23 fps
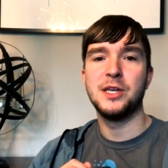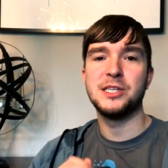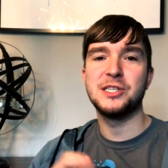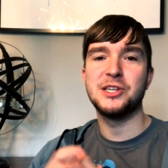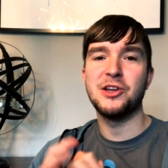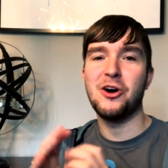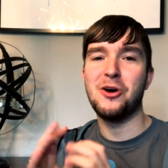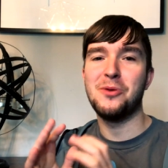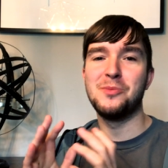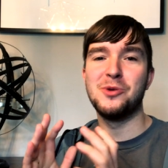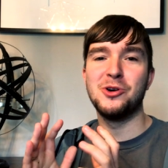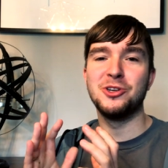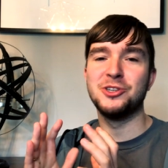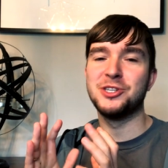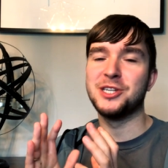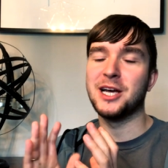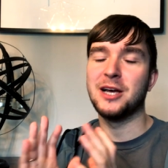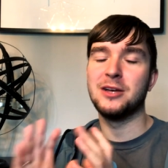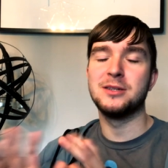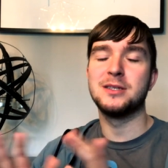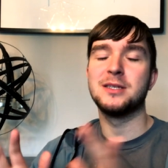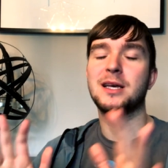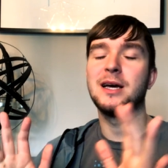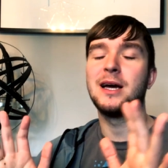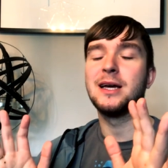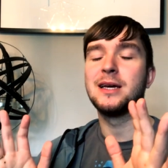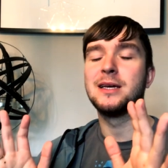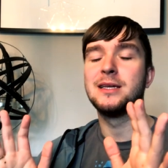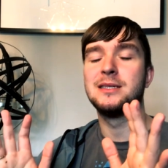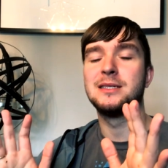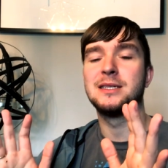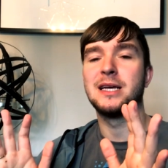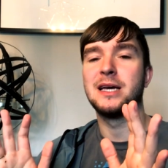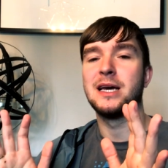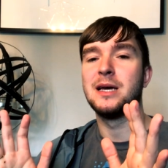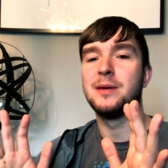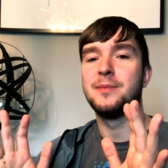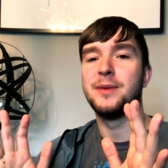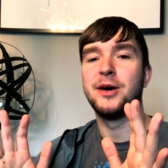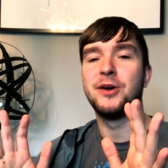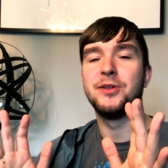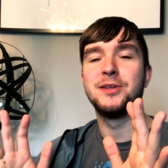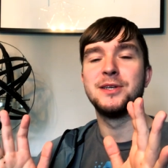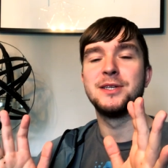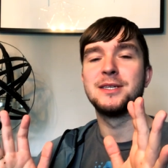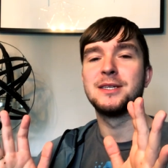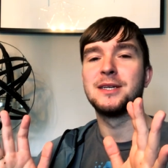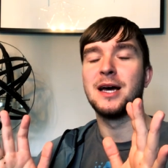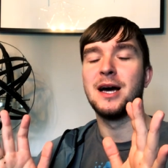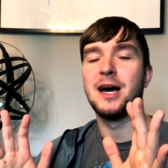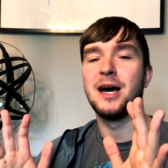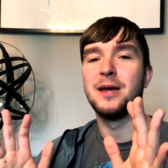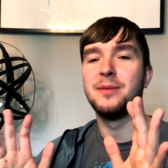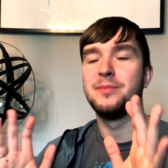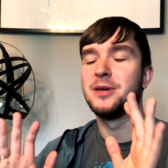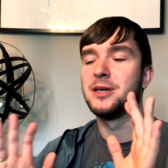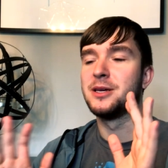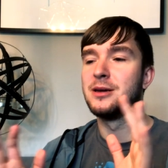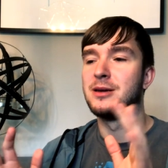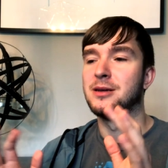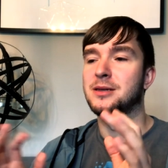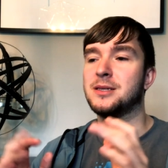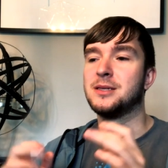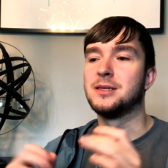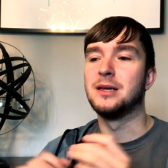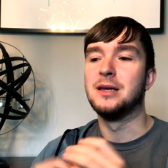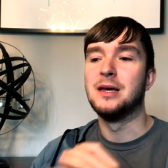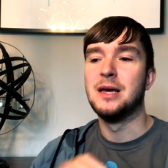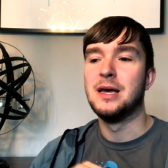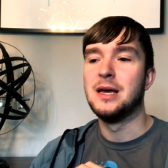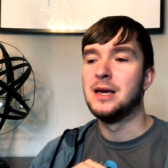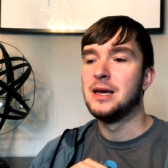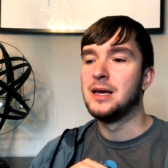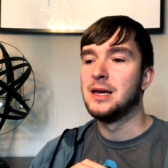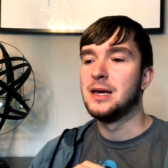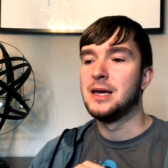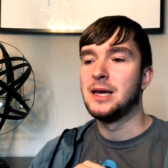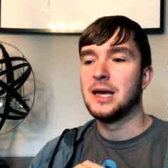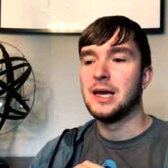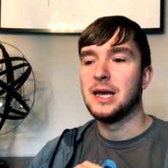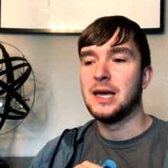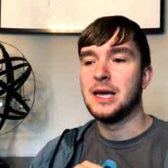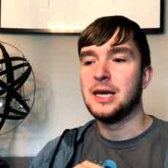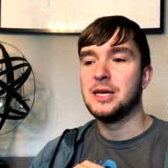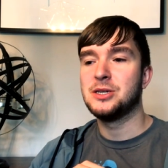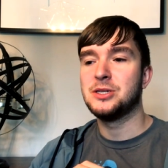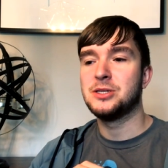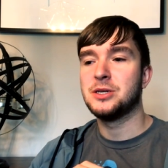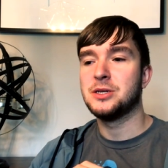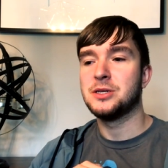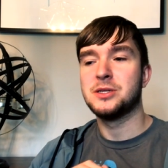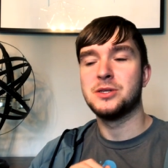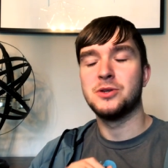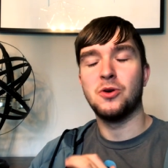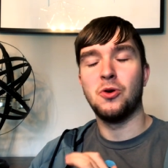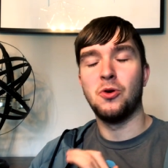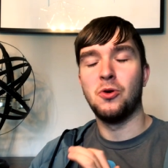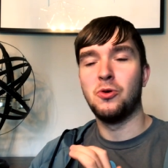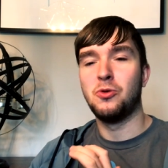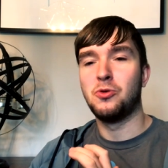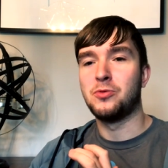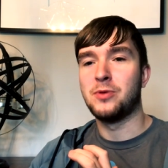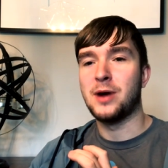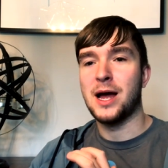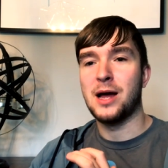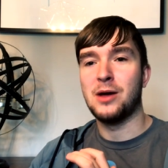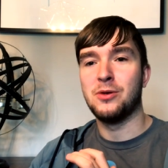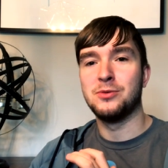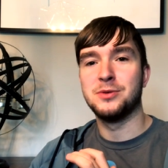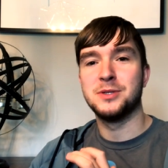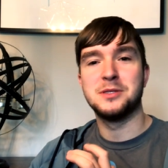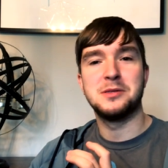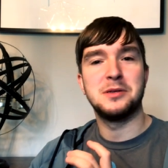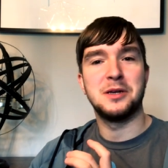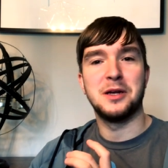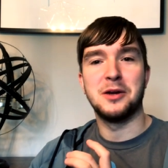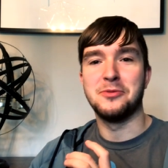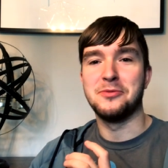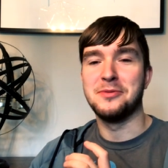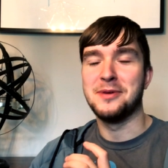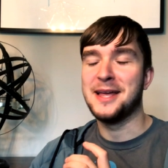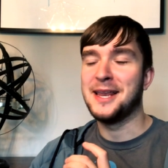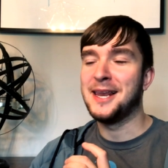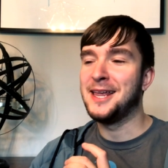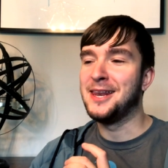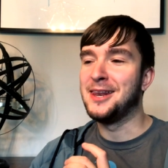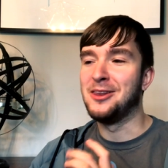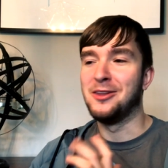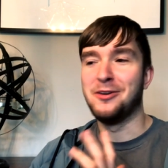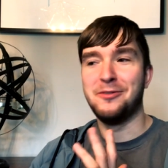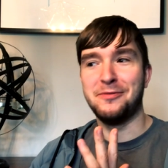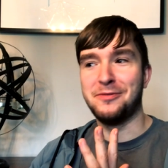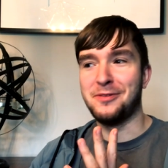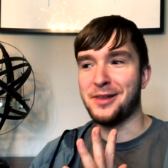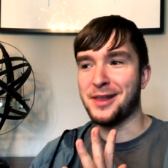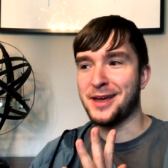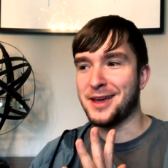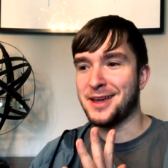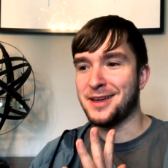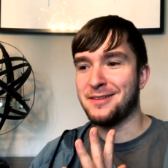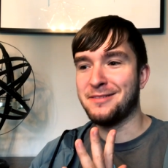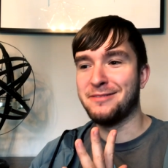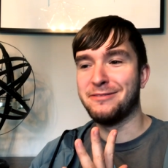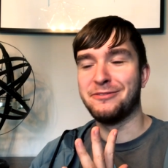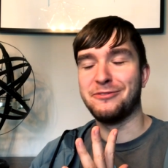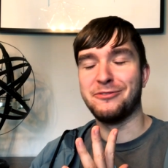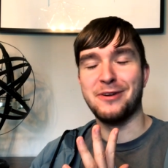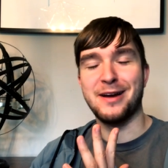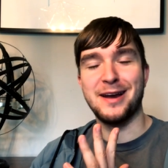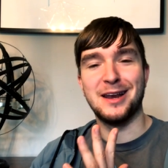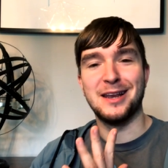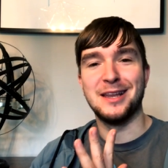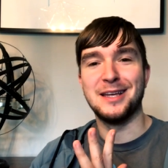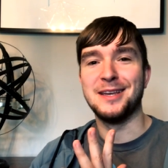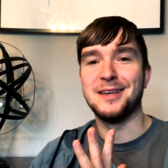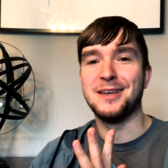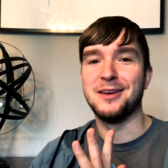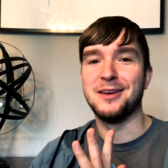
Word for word: There's not much else that I can say about this guy because he's just all round a really lovely, friendly